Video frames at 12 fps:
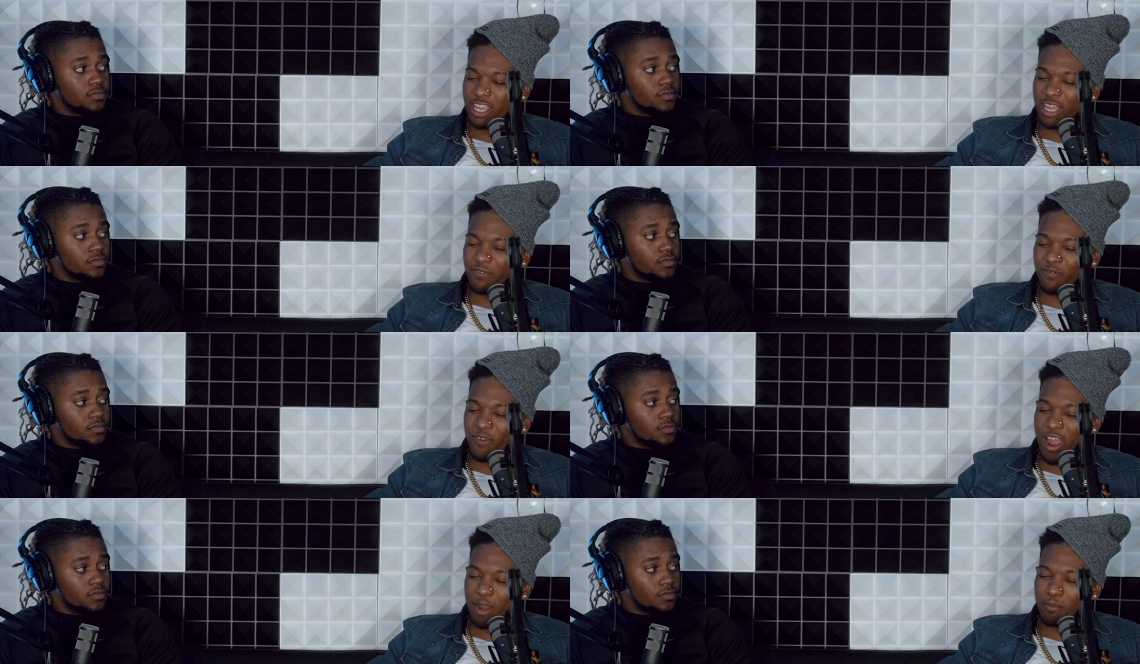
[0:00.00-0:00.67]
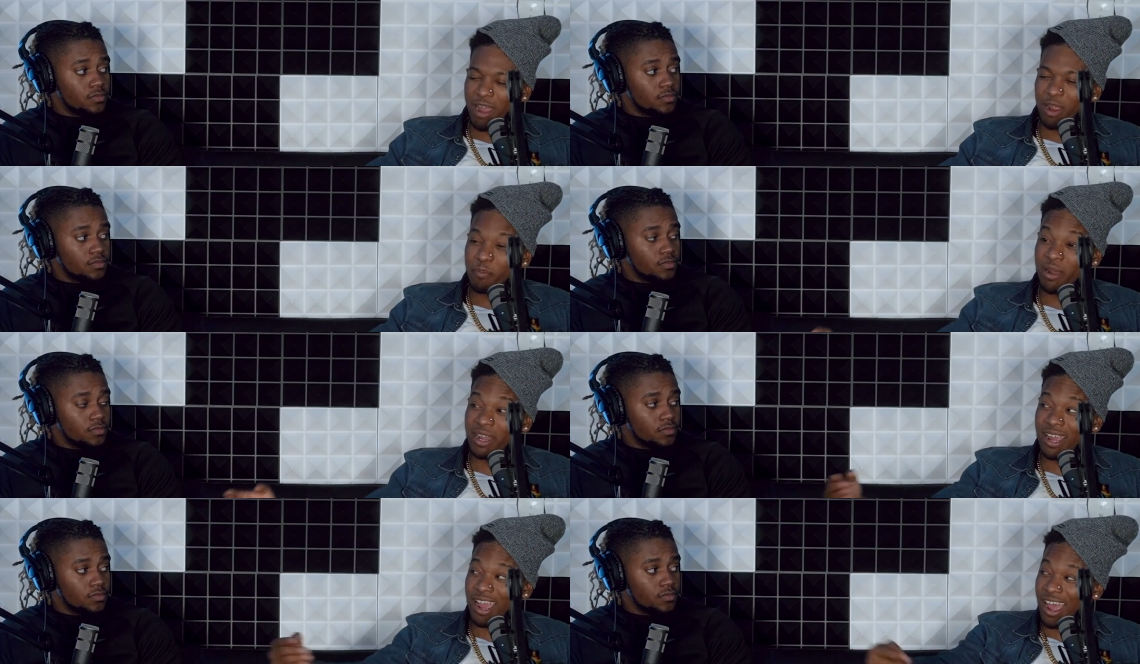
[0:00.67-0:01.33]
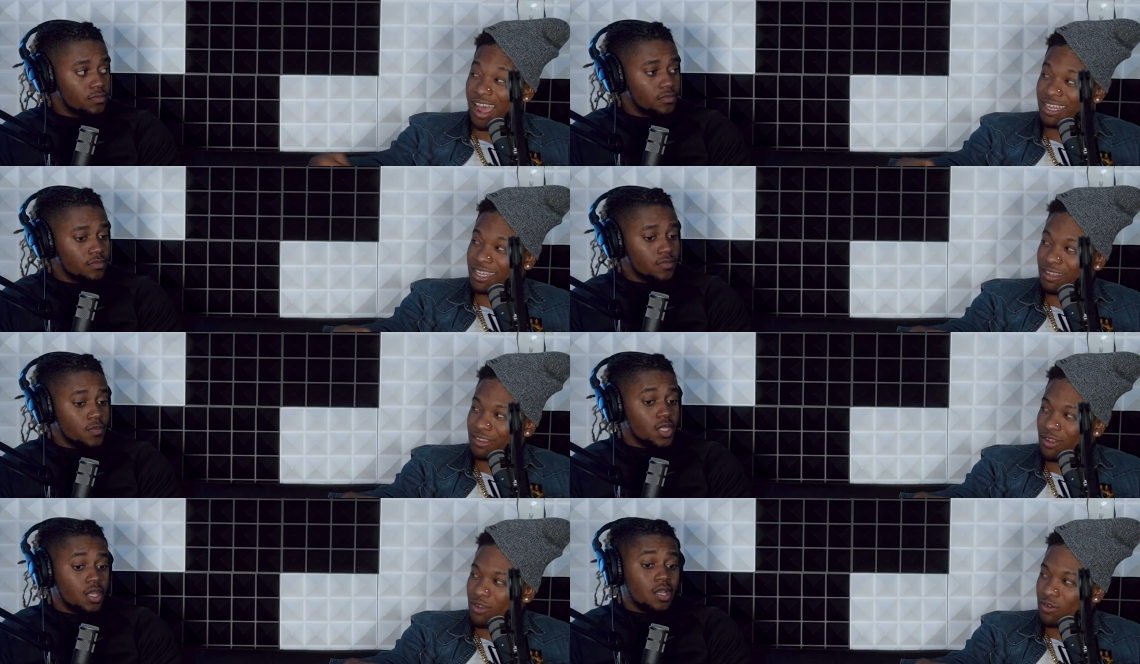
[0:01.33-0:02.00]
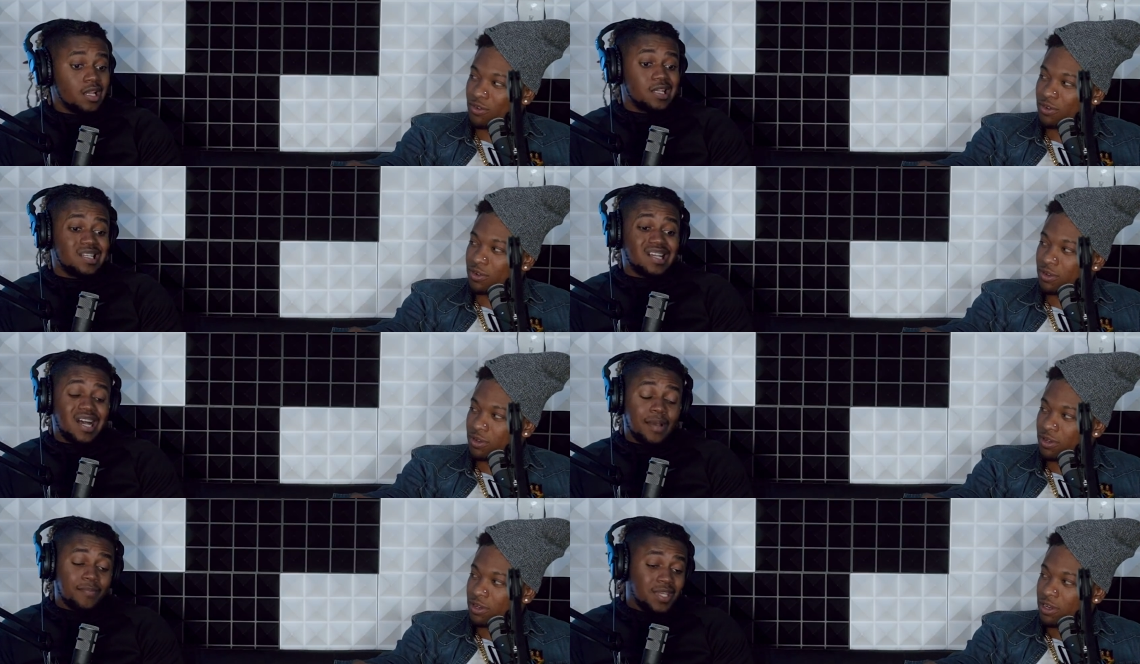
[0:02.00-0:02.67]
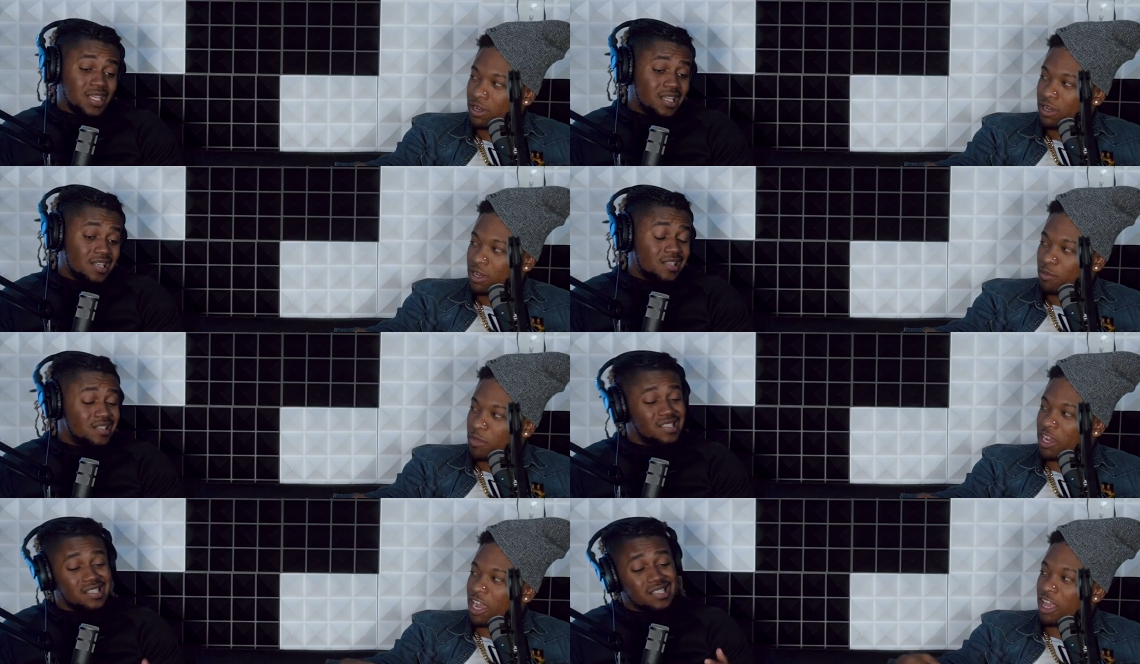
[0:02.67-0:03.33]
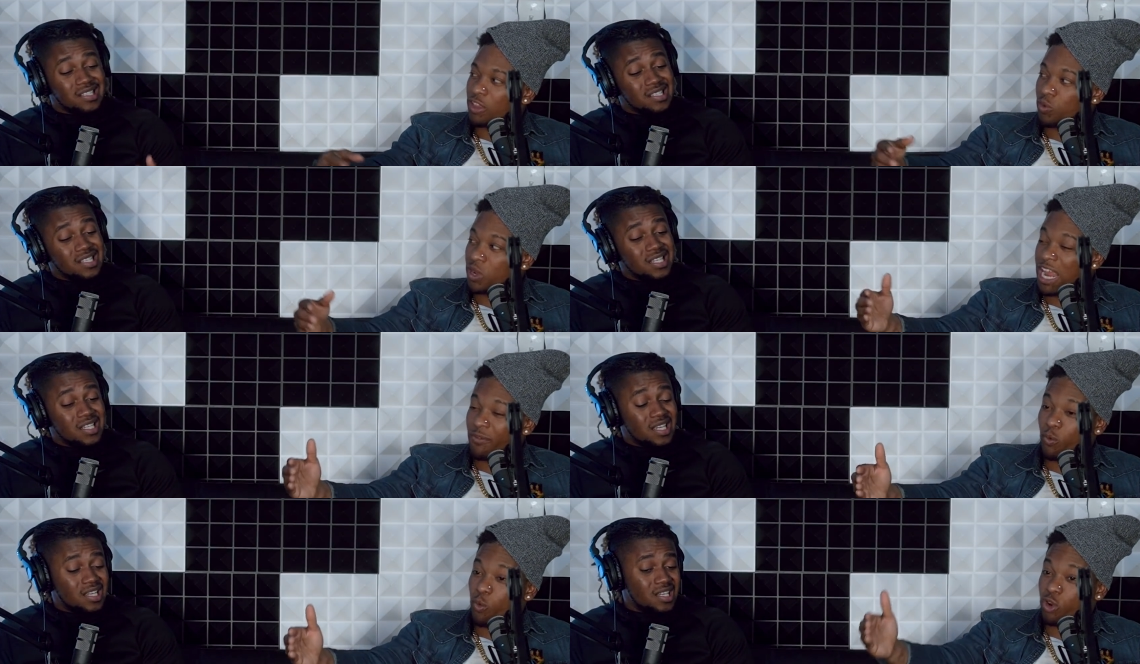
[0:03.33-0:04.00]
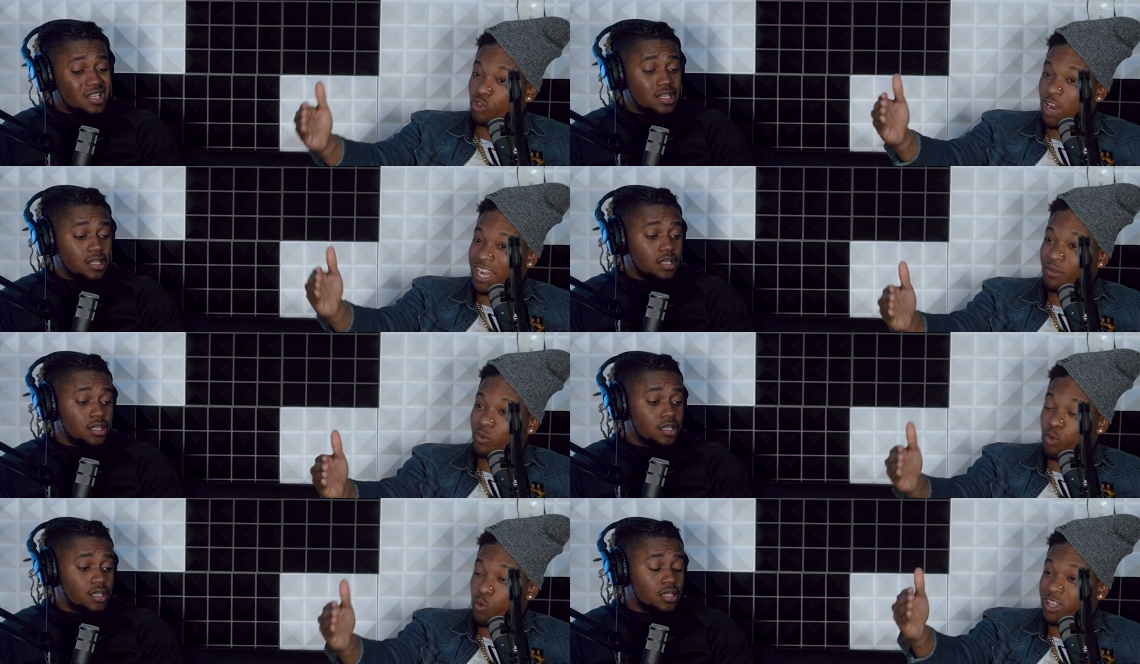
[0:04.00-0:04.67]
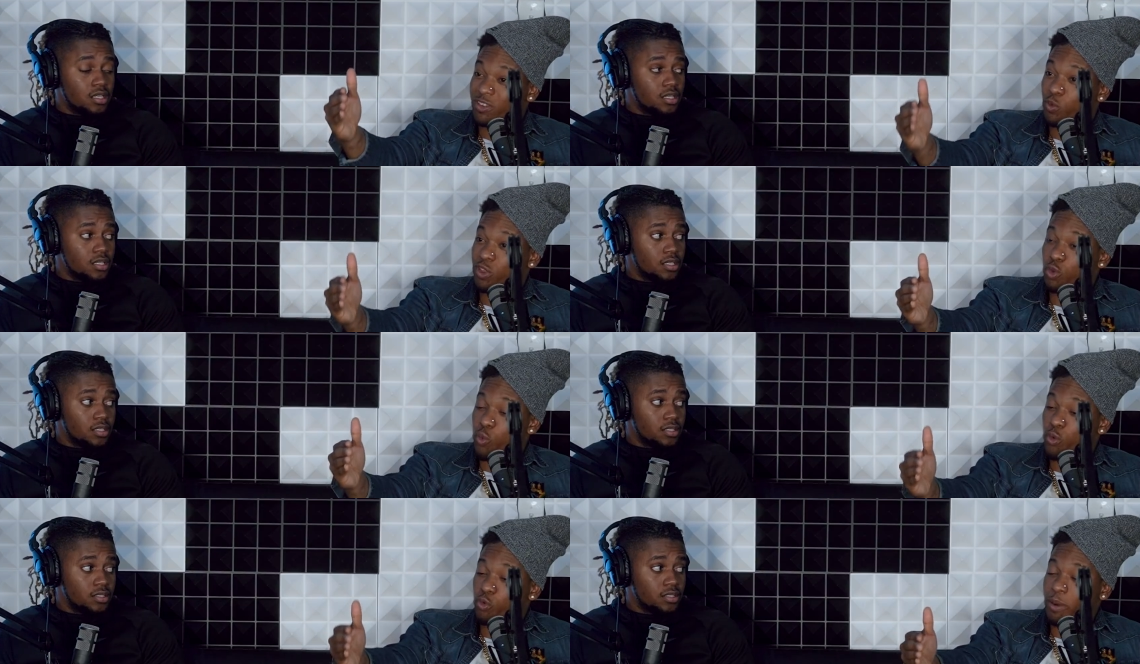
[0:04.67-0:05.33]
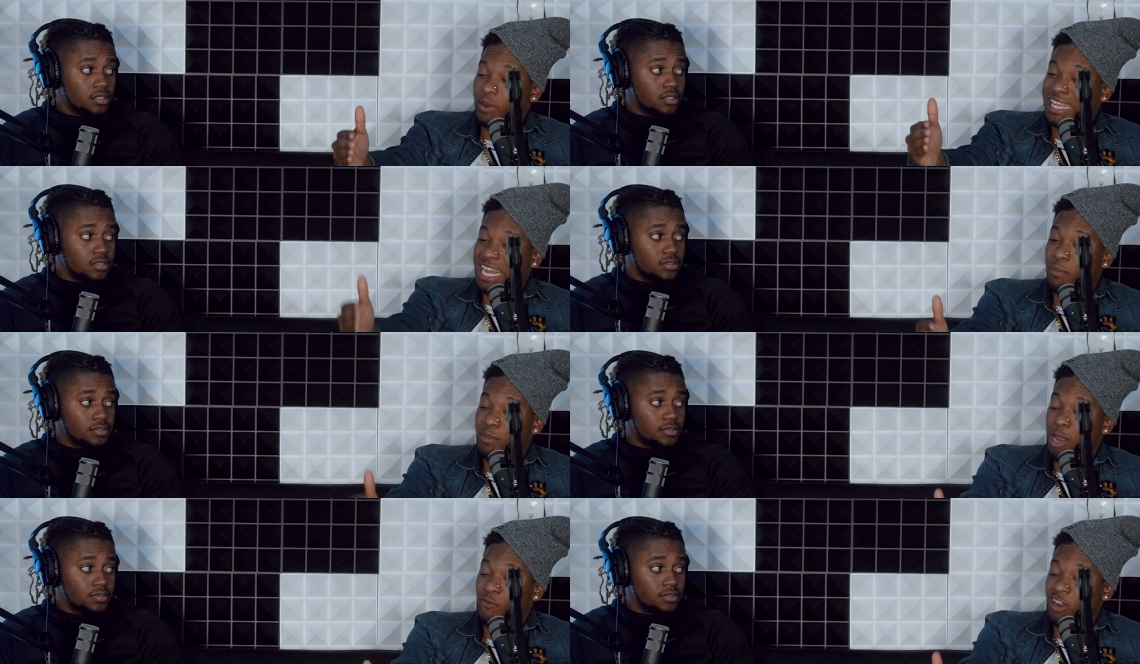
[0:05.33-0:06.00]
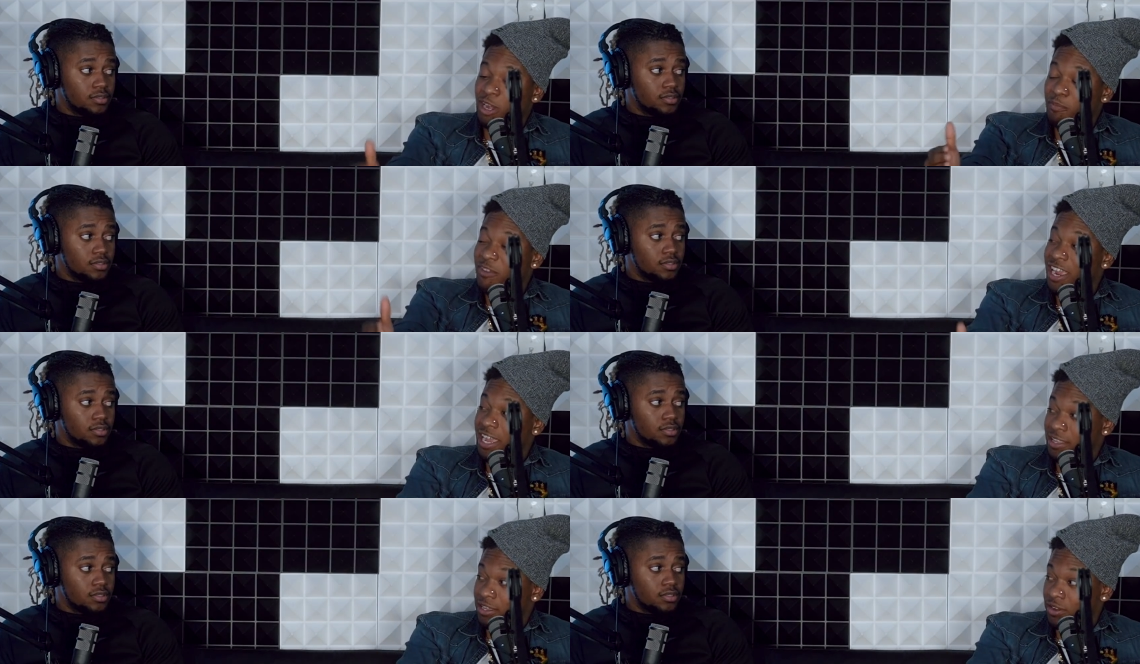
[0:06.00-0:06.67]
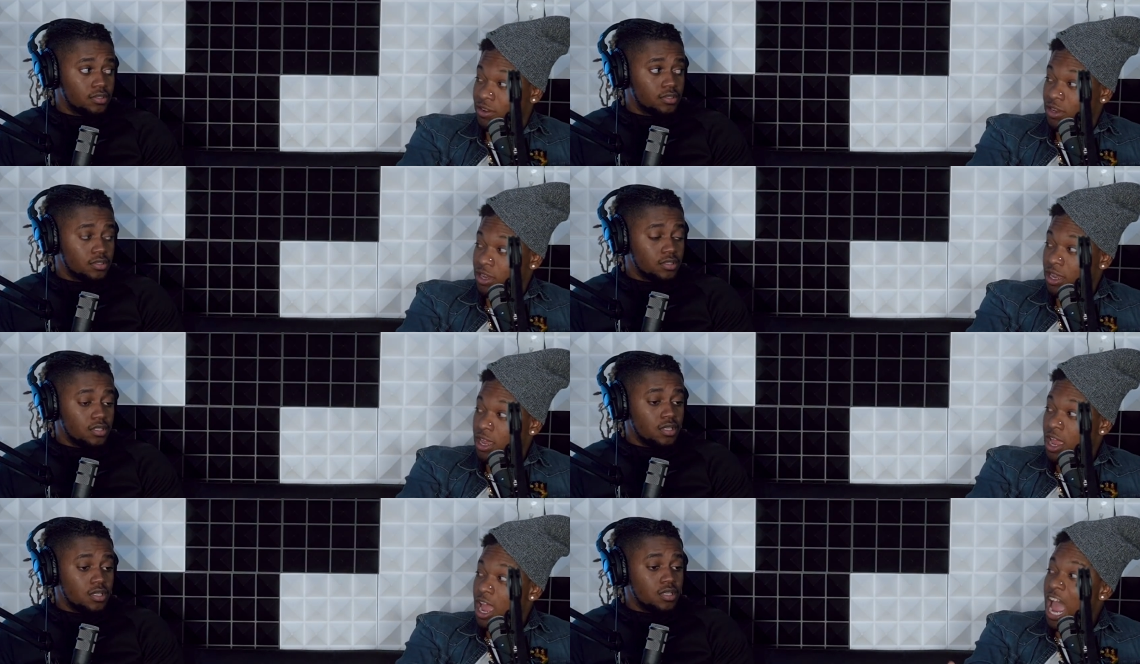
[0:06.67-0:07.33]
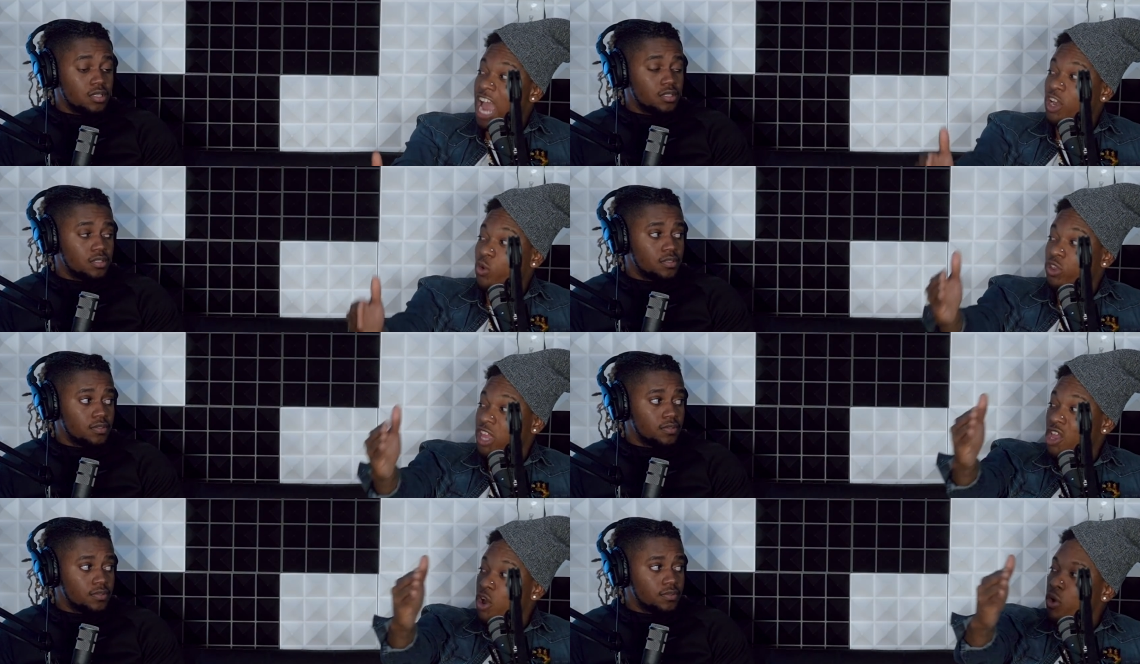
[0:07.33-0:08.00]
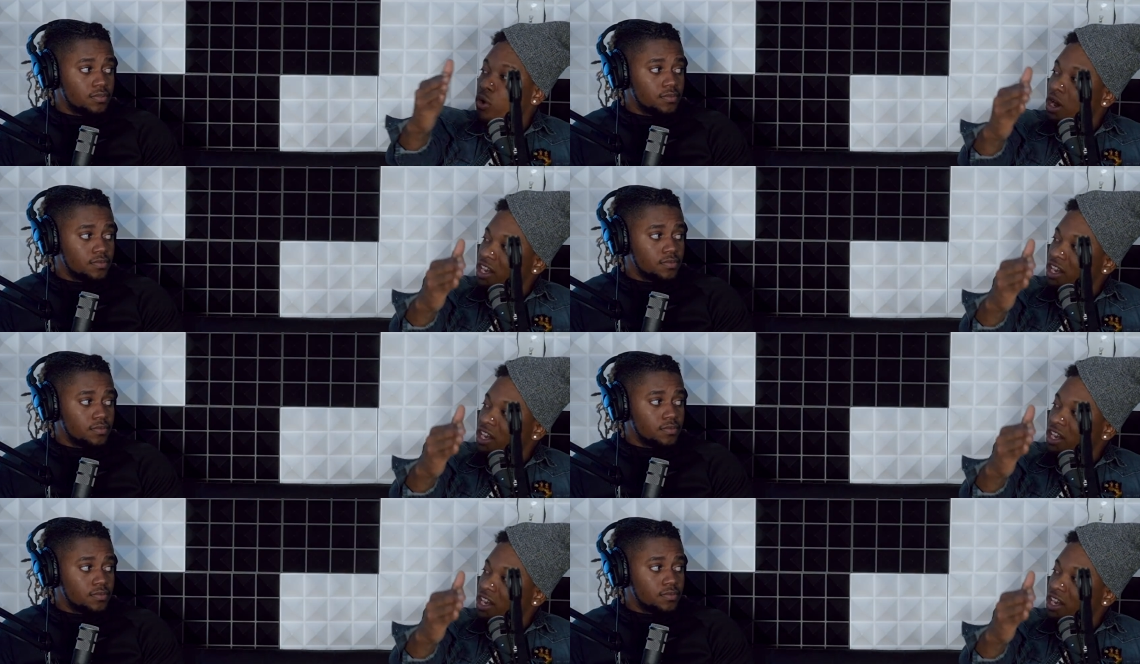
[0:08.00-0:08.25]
Speaker 1: think it far back pan artist now? I mean, because we left, we, we tried, we, we, we we try to take the blame from the bloggers, you know, and I will say, yo,